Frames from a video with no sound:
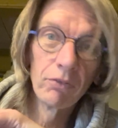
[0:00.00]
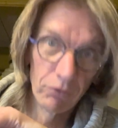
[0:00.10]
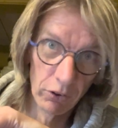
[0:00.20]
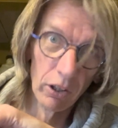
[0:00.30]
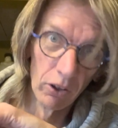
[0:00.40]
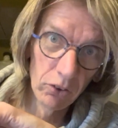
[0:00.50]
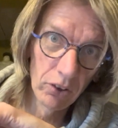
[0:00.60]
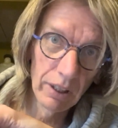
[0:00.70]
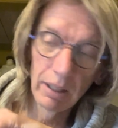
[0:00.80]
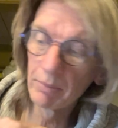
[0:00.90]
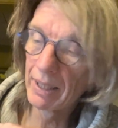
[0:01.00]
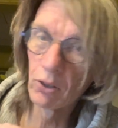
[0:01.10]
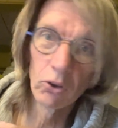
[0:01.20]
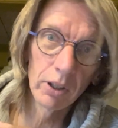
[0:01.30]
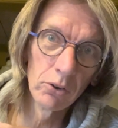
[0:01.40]
for a long time, and it
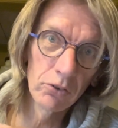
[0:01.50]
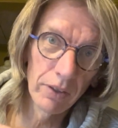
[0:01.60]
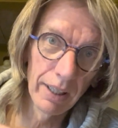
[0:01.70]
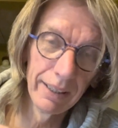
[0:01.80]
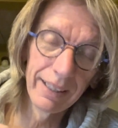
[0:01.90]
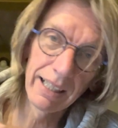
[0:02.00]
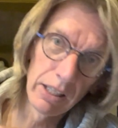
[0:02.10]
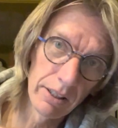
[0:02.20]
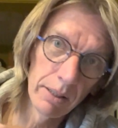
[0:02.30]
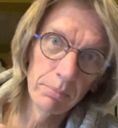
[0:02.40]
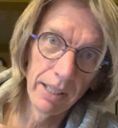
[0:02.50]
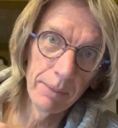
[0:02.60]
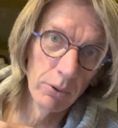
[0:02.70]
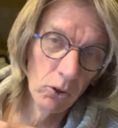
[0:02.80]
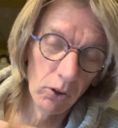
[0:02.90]
all goes fine. Occasionally they break,
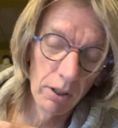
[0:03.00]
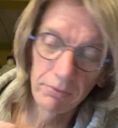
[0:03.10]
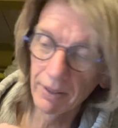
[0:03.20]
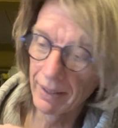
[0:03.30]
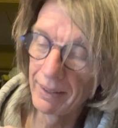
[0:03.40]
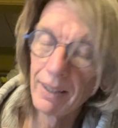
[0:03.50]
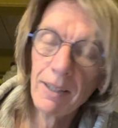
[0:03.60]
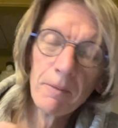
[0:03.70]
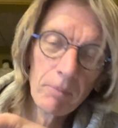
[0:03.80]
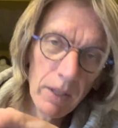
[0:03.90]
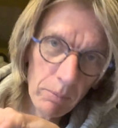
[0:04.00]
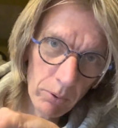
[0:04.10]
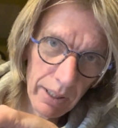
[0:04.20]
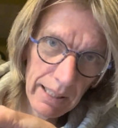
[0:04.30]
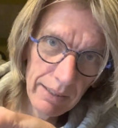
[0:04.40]
but they all go fine.
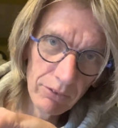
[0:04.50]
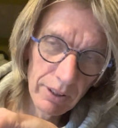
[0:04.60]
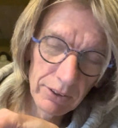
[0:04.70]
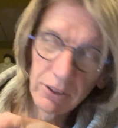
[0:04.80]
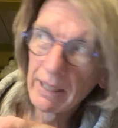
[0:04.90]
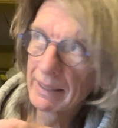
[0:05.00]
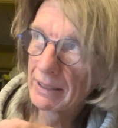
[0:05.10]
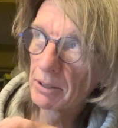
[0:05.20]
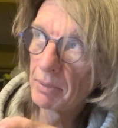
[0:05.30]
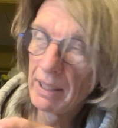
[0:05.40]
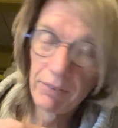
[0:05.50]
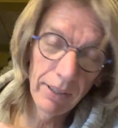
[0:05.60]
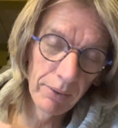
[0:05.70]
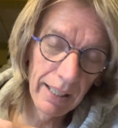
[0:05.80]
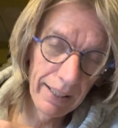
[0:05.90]
But he suggested to me, he
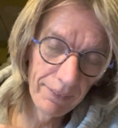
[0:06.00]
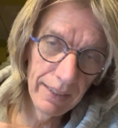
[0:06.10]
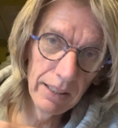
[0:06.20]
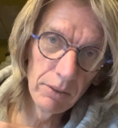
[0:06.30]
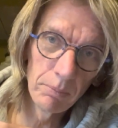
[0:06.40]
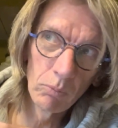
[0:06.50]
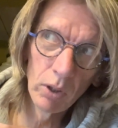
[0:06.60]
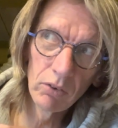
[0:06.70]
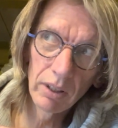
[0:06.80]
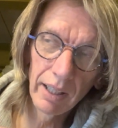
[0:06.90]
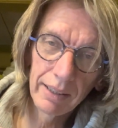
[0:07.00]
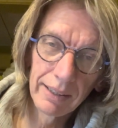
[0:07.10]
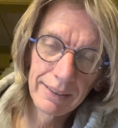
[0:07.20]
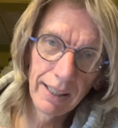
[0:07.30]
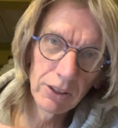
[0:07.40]
found it handy when you're in like a
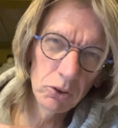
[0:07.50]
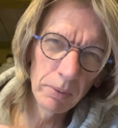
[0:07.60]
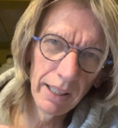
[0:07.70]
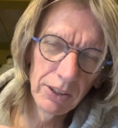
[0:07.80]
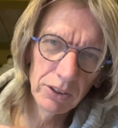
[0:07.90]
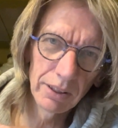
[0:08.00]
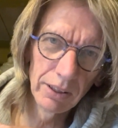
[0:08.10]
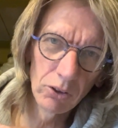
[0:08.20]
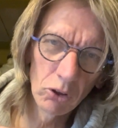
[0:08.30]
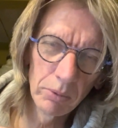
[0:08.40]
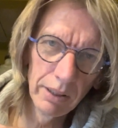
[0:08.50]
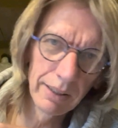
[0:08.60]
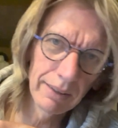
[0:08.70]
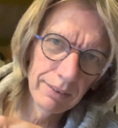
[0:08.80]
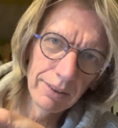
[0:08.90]
tight space and you don't want to be
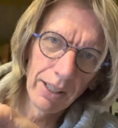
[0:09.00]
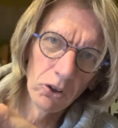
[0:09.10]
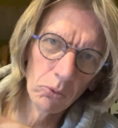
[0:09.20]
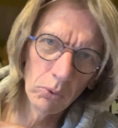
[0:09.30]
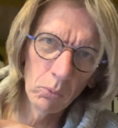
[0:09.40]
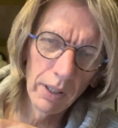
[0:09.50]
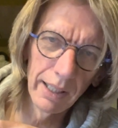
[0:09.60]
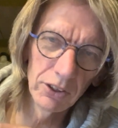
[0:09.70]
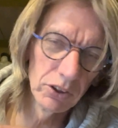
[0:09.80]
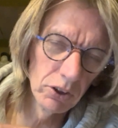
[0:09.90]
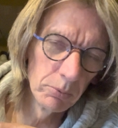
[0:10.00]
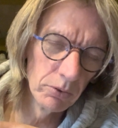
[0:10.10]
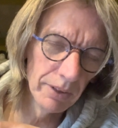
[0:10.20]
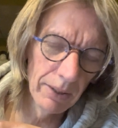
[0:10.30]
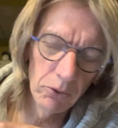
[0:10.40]
tangled up with wires and you just
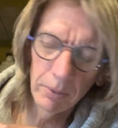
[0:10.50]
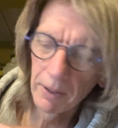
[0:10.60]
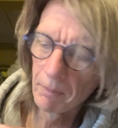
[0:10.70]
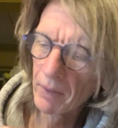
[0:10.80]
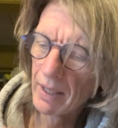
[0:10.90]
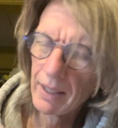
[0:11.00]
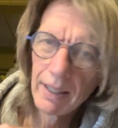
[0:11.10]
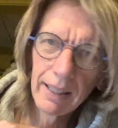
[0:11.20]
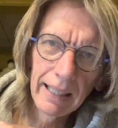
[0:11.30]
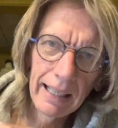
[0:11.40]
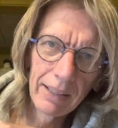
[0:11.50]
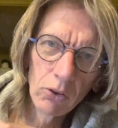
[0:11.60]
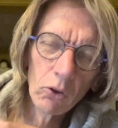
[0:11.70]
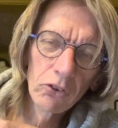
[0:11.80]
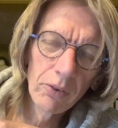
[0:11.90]
move around a bit. And
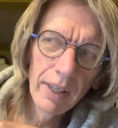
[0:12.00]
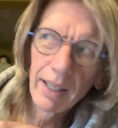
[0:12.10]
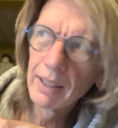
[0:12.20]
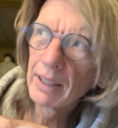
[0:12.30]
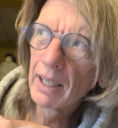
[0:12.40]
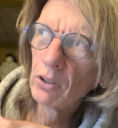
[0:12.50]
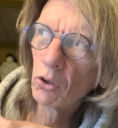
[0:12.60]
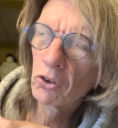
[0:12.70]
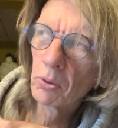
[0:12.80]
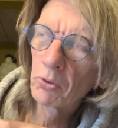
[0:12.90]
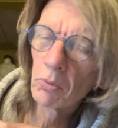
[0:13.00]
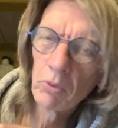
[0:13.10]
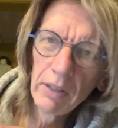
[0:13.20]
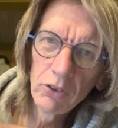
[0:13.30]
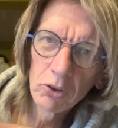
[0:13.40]
also then I looked up some
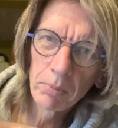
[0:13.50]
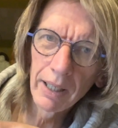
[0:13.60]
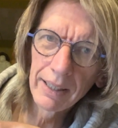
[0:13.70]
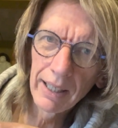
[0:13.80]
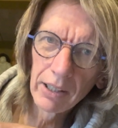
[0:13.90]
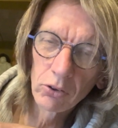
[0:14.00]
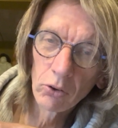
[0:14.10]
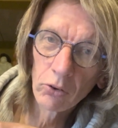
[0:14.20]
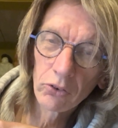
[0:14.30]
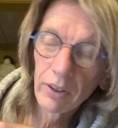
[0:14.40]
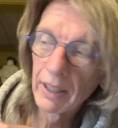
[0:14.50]
reviews by a guy called